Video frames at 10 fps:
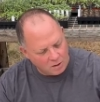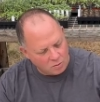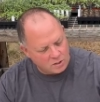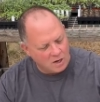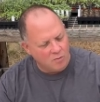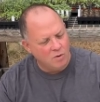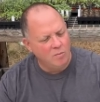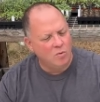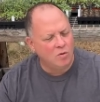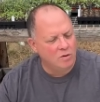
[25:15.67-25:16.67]
We'll cut
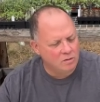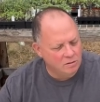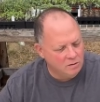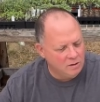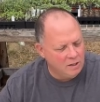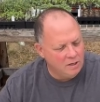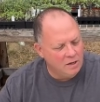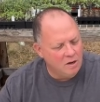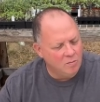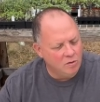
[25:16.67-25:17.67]
one more and then
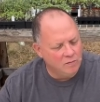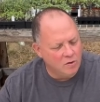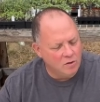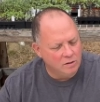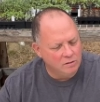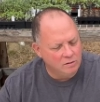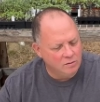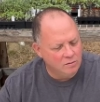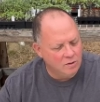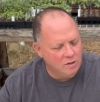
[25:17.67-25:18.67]
I'll move on
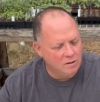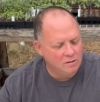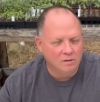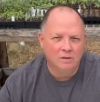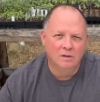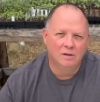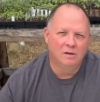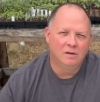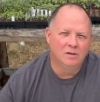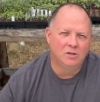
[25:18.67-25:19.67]
to
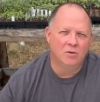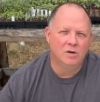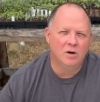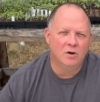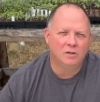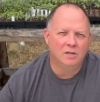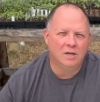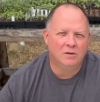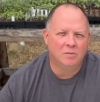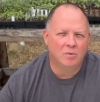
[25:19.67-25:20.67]
showing y'all at the
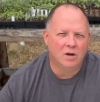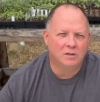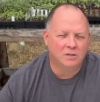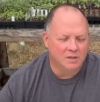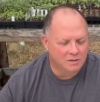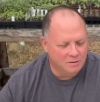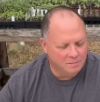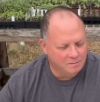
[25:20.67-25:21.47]
end of the process.